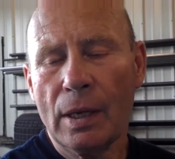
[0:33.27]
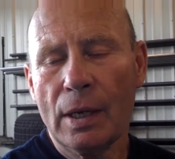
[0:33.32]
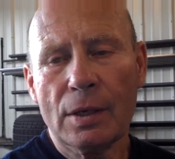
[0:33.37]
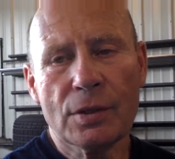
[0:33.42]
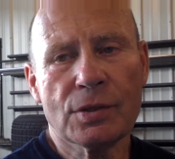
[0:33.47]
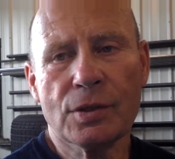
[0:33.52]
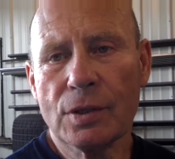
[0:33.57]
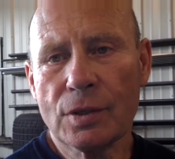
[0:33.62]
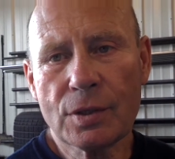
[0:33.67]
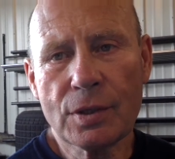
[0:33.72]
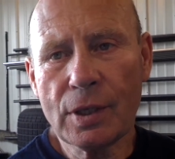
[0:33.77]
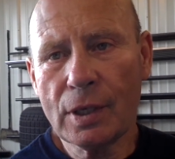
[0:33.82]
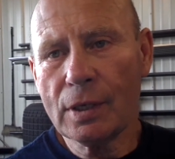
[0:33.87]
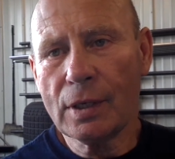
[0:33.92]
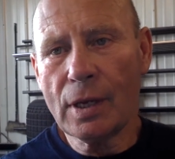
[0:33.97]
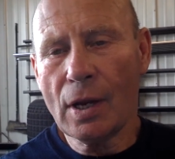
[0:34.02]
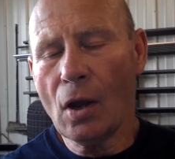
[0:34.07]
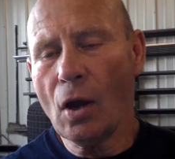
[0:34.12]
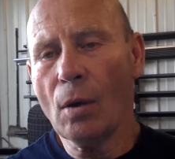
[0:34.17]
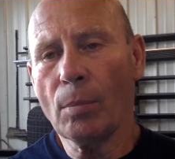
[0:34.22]
It's just
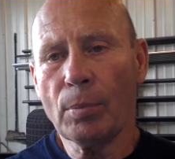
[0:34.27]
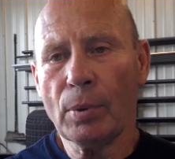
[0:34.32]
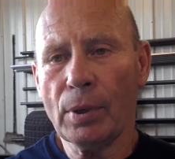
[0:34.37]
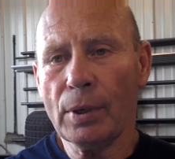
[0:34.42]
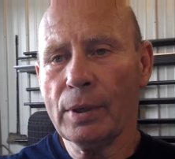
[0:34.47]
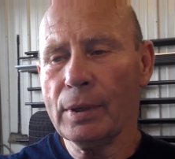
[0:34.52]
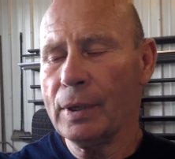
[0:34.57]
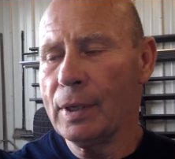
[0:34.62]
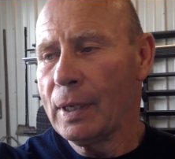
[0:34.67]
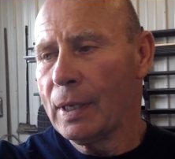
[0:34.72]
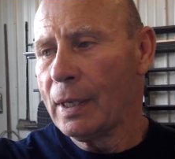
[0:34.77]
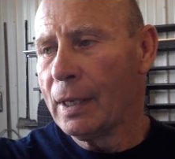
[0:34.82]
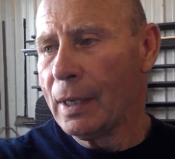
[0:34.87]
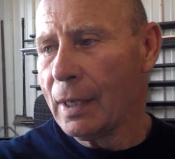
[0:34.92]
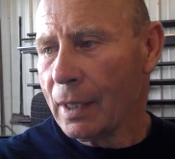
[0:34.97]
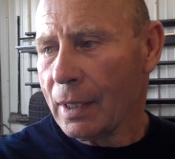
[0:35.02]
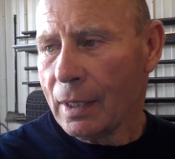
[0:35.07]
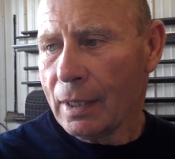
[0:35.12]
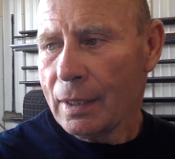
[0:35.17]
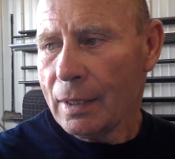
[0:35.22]
that they all put,
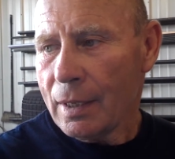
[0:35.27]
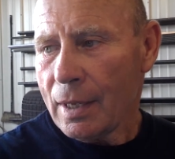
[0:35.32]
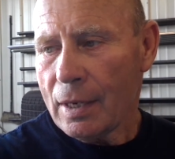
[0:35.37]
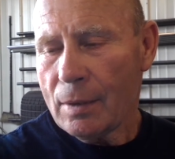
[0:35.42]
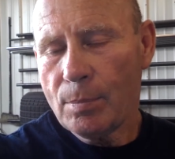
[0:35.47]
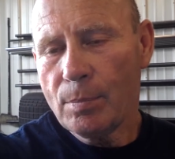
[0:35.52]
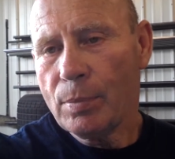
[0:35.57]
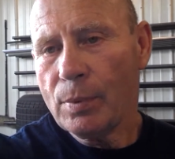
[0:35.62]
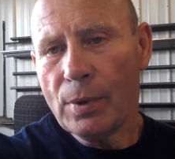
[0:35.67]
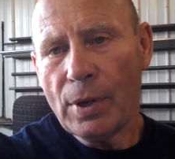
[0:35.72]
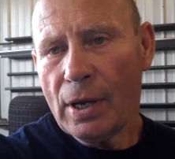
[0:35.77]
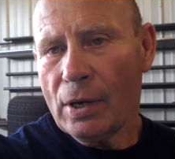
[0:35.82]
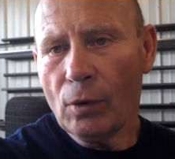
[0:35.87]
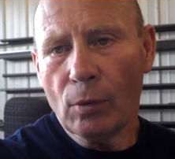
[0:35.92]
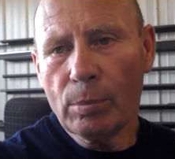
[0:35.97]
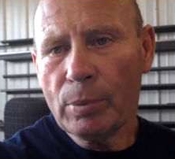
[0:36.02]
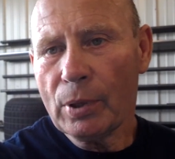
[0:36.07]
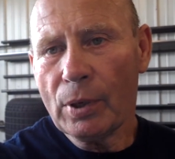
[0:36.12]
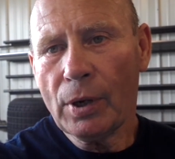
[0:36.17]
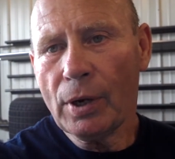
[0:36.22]
they
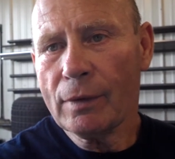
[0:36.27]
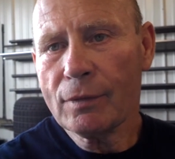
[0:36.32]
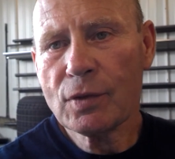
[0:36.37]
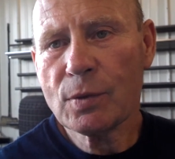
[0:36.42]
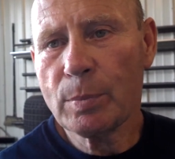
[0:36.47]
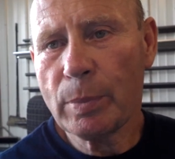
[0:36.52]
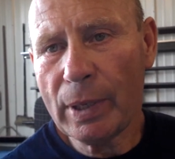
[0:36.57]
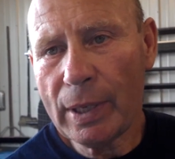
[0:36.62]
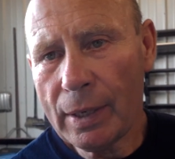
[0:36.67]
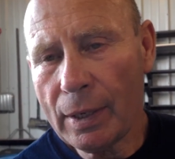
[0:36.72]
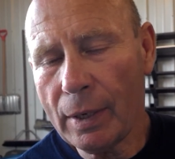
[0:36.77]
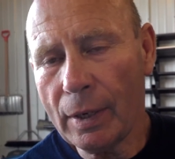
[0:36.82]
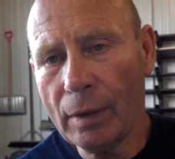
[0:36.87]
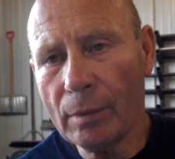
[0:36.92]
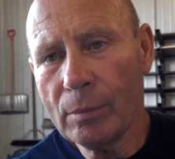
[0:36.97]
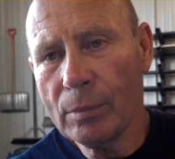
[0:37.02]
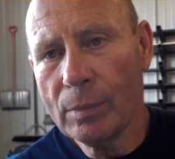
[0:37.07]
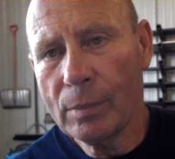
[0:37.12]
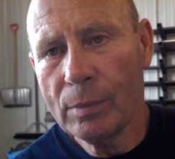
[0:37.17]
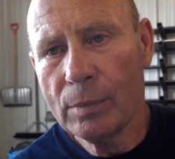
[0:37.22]
don't put enough split in
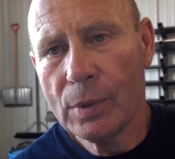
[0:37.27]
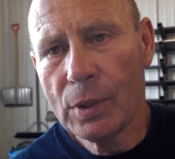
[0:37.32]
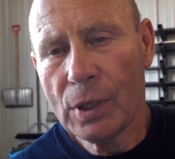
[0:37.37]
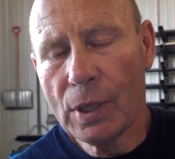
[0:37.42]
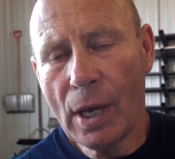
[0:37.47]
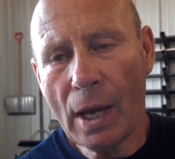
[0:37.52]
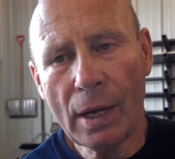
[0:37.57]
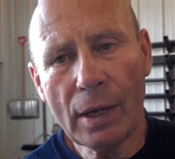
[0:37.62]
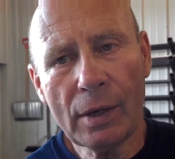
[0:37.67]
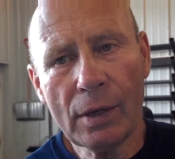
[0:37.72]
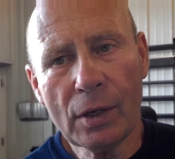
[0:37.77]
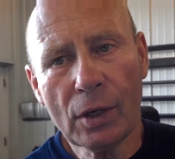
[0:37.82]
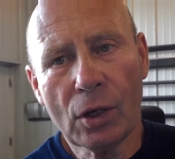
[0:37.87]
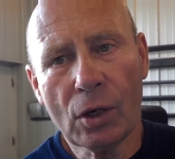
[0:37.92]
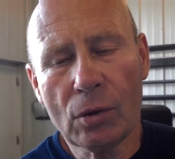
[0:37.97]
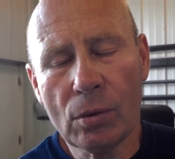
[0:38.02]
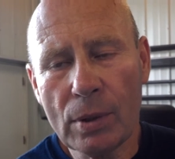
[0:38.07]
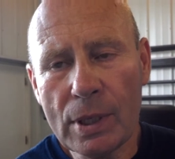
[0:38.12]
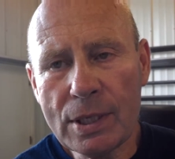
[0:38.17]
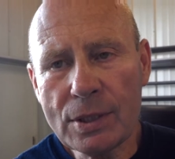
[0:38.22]
them. You got an
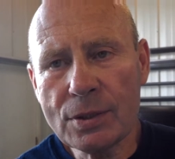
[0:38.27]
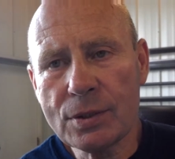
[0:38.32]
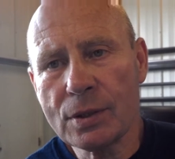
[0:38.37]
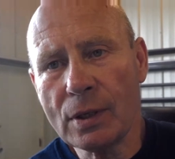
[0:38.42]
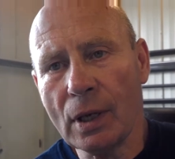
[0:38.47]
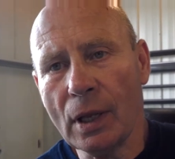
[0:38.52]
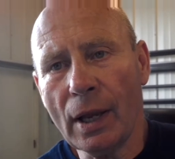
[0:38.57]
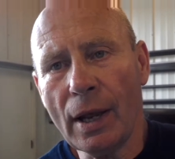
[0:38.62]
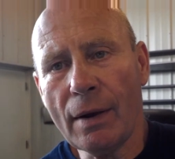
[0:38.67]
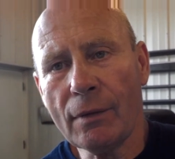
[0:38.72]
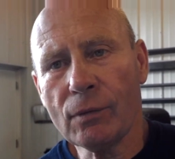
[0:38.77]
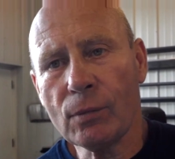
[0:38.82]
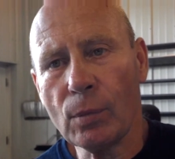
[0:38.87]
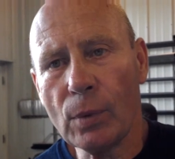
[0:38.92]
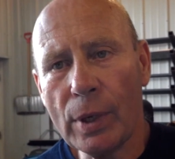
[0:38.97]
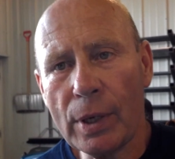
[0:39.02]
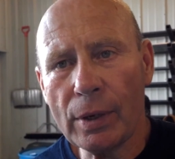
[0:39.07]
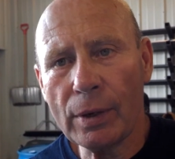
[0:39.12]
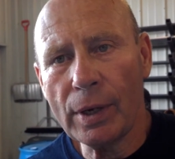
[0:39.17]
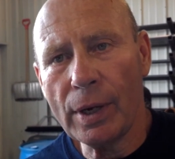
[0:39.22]
increased left
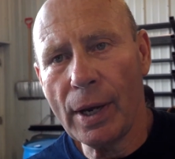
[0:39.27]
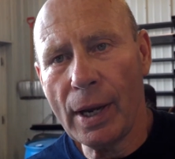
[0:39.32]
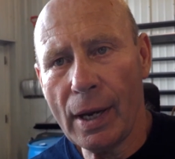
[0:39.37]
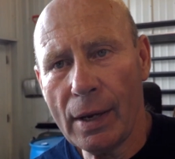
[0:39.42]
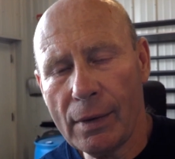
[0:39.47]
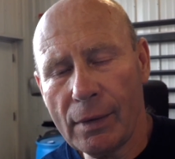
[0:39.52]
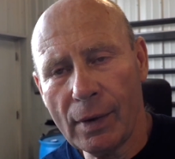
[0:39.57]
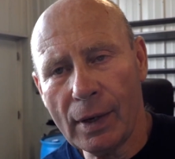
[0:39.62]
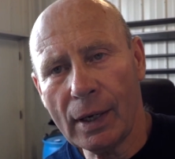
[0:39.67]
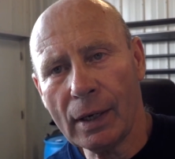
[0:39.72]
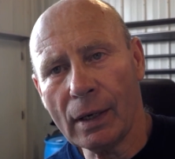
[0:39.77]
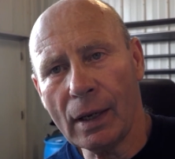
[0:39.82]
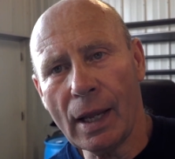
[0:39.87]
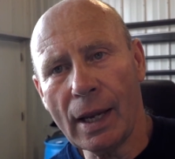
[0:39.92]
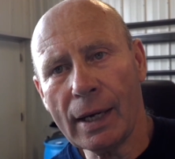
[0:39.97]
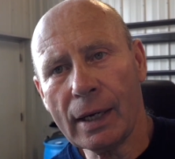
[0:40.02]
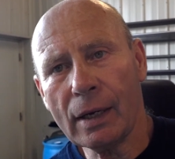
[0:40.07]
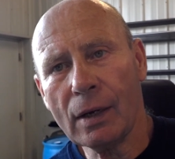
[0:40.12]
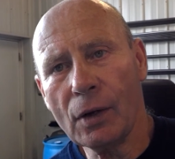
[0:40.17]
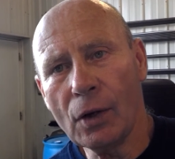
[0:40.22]
rear in that thing
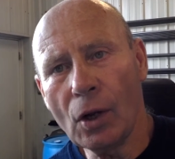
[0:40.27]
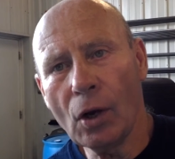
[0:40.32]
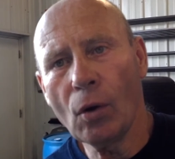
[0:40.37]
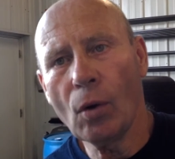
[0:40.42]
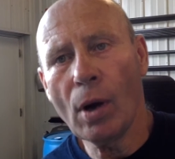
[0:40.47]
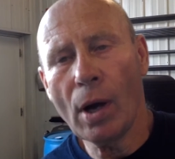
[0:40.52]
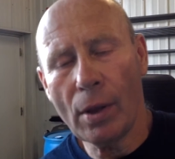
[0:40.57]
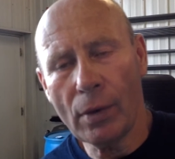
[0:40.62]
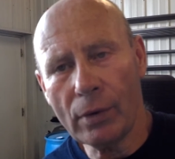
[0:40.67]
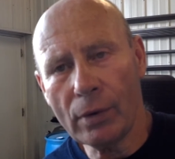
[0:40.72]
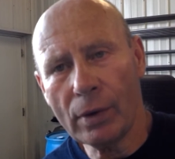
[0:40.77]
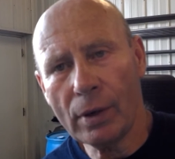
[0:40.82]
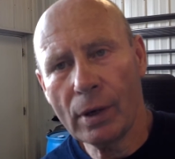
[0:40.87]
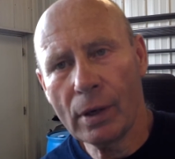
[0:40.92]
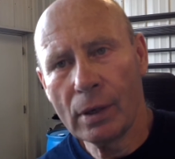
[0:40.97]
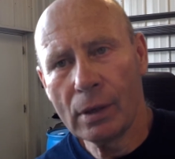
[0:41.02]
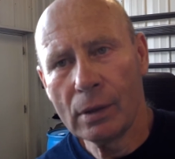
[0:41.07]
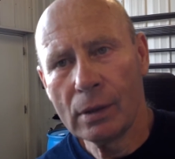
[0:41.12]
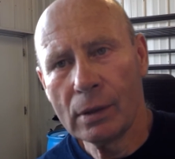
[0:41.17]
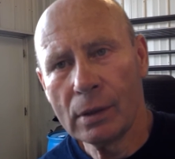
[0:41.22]
like no other.
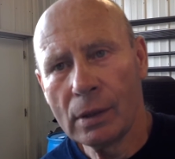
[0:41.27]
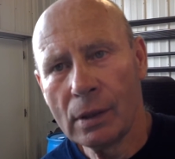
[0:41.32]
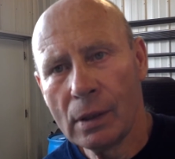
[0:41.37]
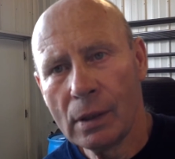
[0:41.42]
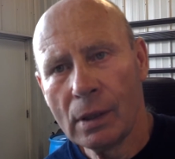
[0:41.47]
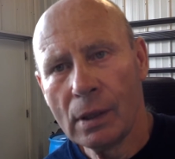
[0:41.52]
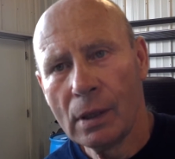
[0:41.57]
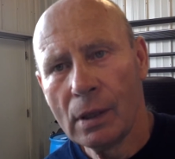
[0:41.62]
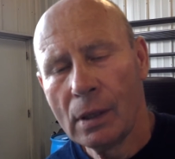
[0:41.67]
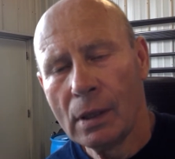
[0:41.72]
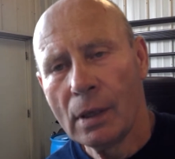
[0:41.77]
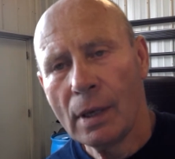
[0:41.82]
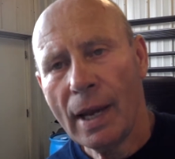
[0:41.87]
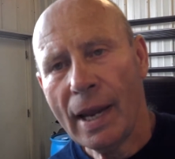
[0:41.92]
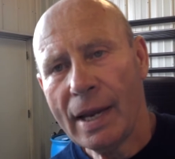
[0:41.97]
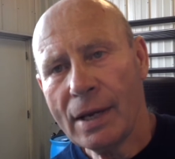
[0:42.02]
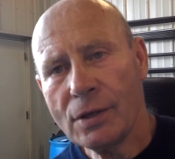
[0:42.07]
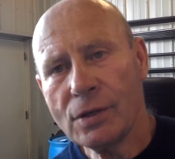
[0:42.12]
And